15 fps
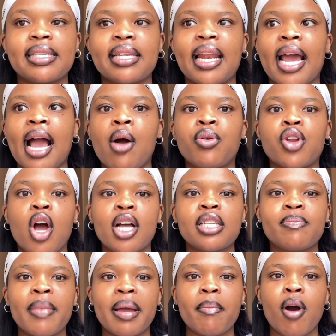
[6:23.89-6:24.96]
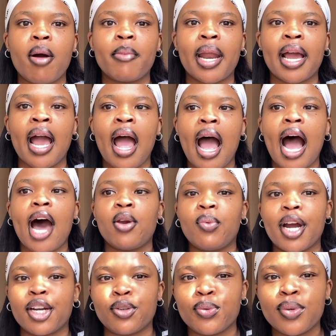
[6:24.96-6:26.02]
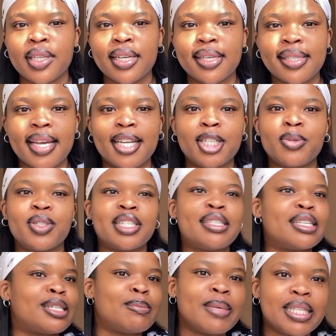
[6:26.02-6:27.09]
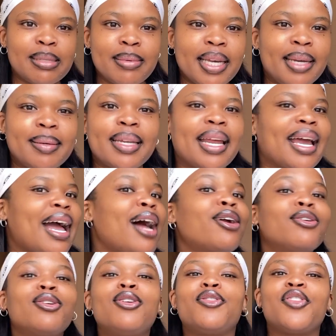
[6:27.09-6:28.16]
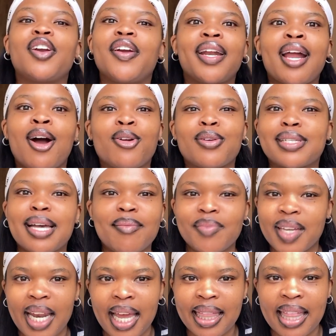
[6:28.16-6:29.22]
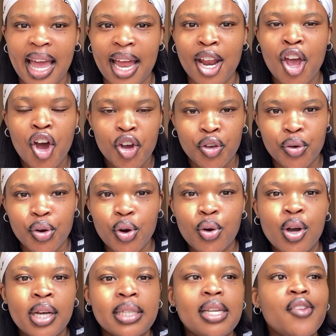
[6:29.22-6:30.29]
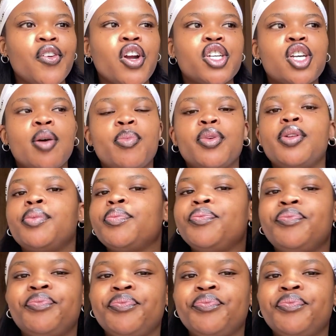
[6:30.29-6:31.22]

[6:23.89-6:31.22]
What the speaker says: Like I would ask my mom, like, how do I do this? And she would just dismiss me, like, I don't know, figure it out or something like that, you know. Say, for example,